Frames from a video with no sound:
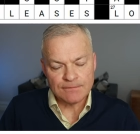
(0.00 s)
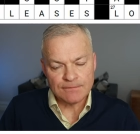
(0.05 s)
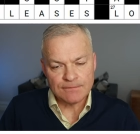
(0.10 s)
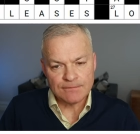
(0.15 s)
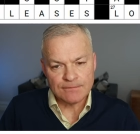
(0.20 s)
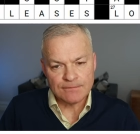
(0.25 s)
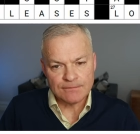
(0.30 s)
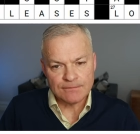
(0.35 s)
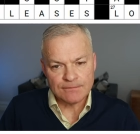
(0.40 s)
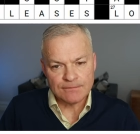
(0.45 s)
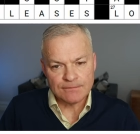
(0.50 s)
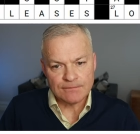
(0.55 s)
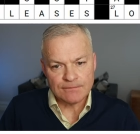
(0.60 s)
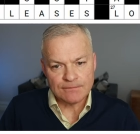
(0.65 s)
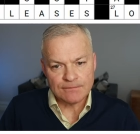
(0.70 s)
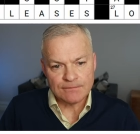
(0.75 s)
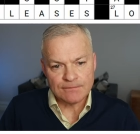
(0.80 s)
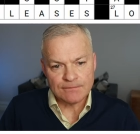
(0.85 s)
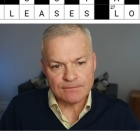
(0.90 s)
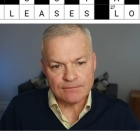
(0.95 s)

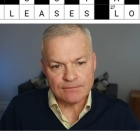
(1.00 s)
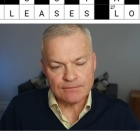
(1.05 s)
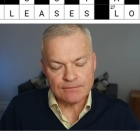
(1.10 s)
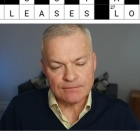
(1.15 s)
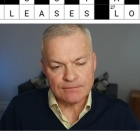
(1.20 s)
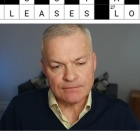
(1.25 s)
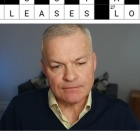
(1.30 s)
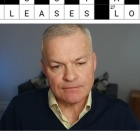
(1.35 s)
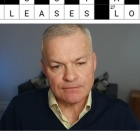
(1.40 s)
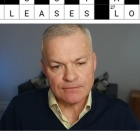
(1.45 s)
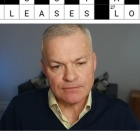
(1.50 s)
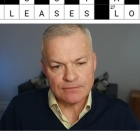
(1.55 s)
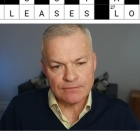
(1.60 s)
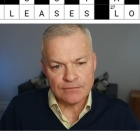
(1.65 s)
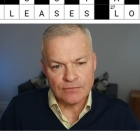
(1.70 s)
[no speech]